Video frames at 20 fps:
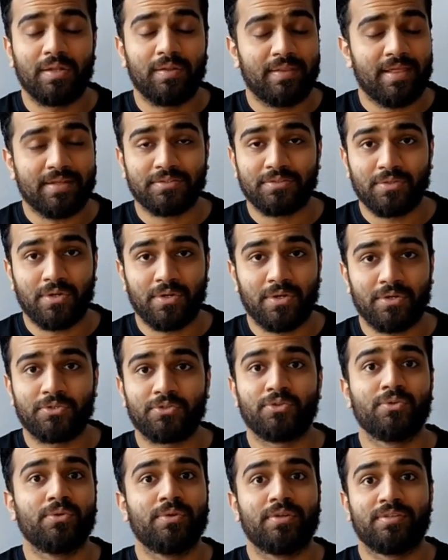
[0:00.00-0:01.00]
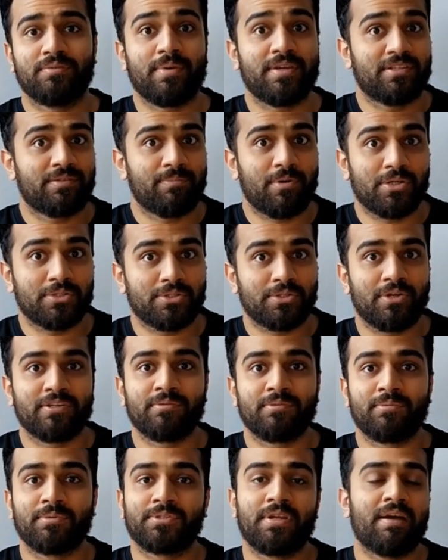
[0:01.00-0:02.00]
That's not true. Is my sponsor
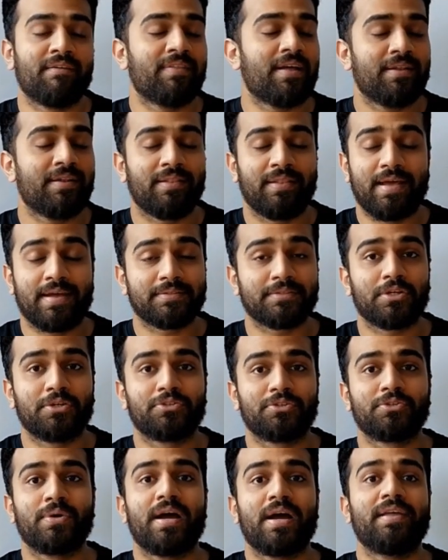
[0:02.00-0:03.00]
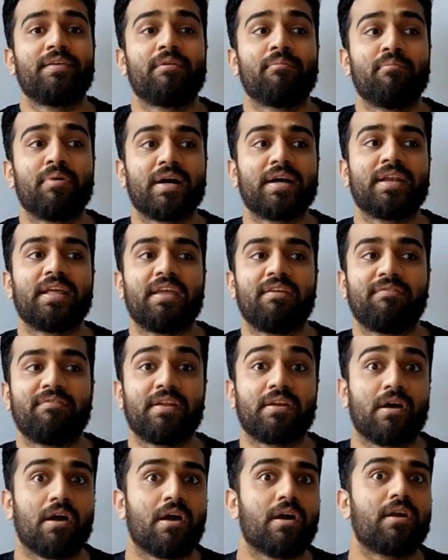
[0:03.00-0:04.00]
not supposed to have that? That's not true either. But if there